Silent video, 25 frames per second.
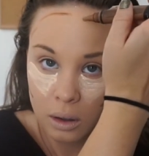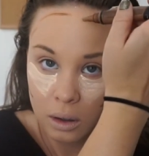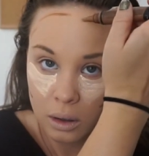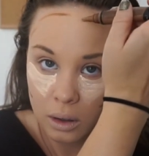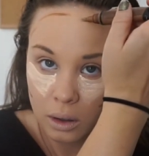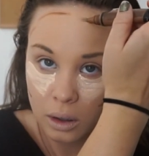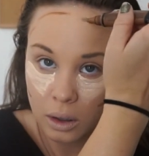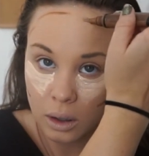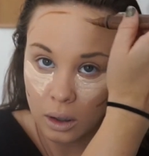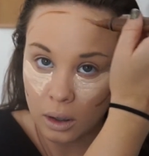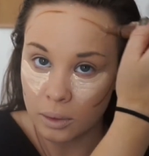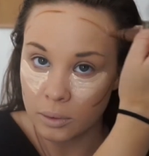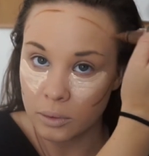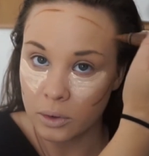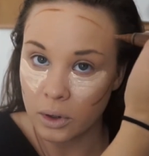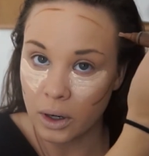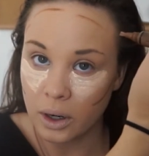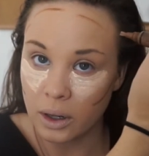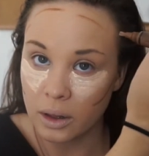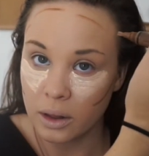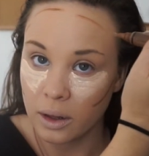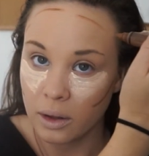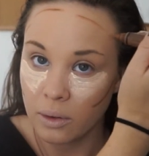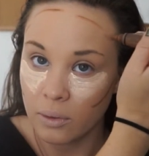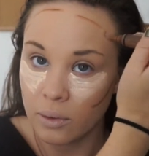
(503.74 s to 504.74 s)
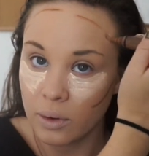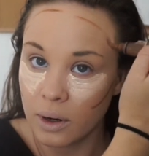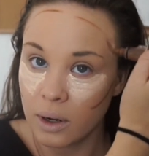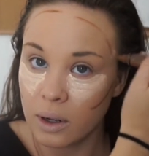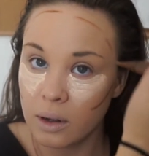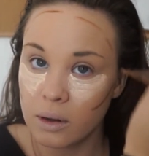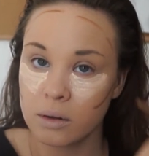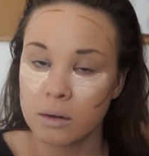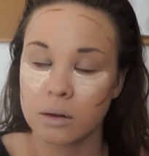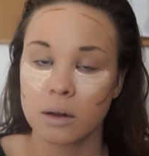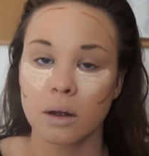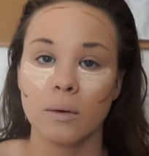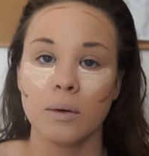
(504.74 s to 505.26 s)
I'm trying to think what
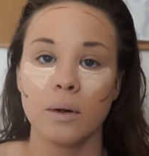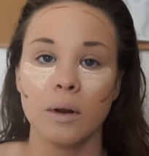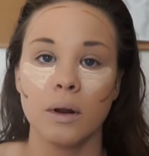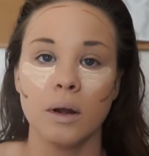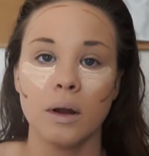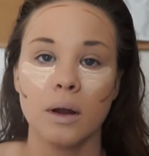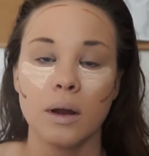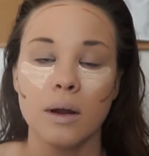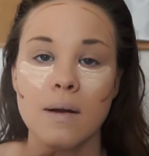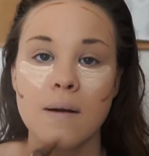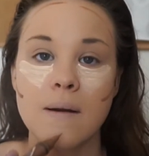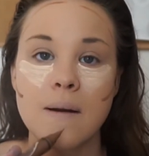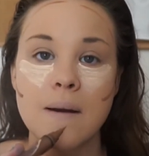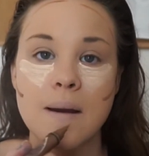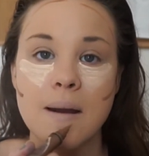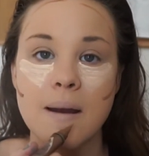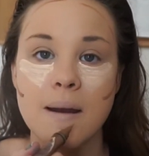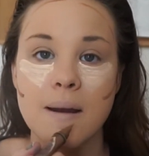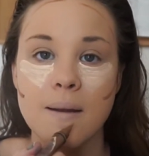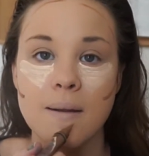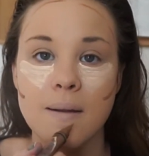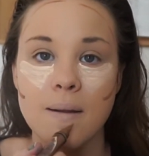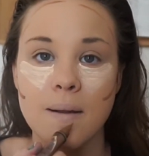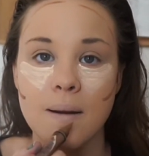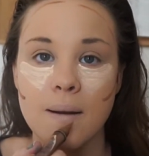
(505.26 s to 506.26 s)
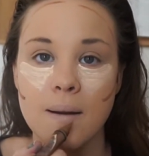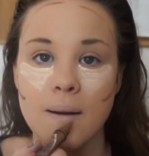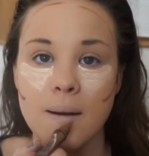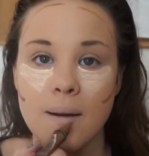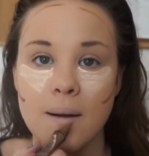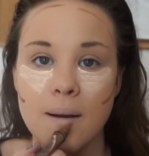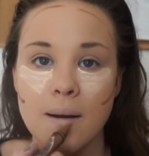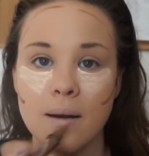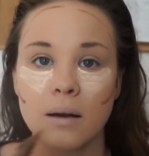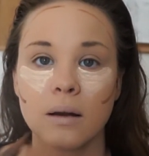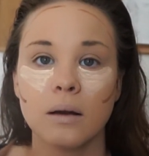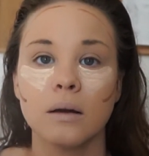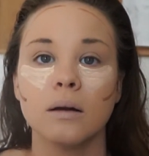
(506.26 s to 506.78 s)
else I want to tell you
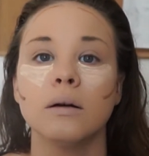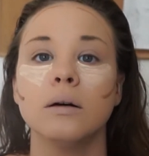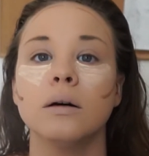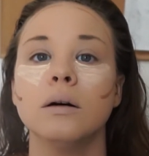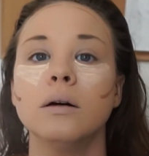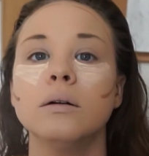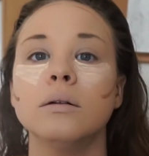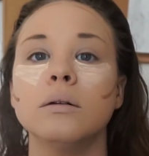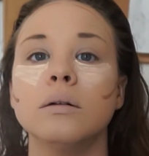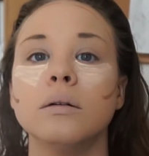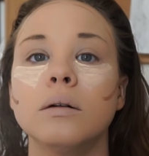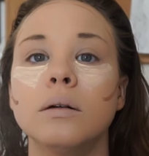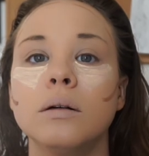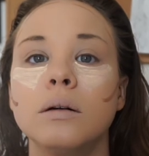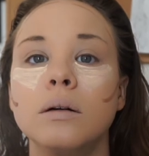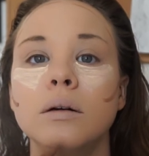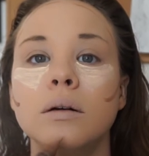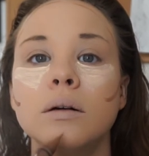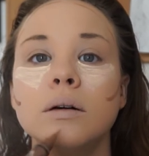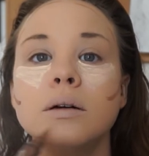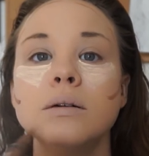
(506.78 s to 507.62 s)
guys. Oh,